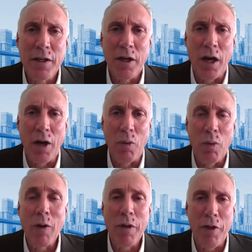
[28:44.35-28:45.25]

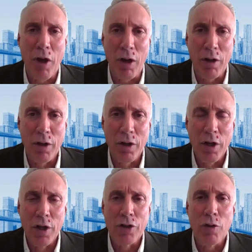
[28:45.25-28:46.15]
wherewithal
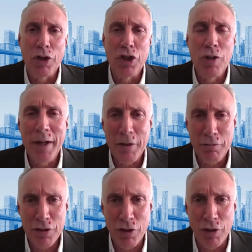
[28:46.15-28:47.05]
to accumulate
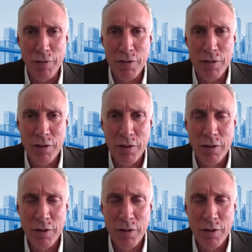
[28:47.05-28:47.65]
reserves,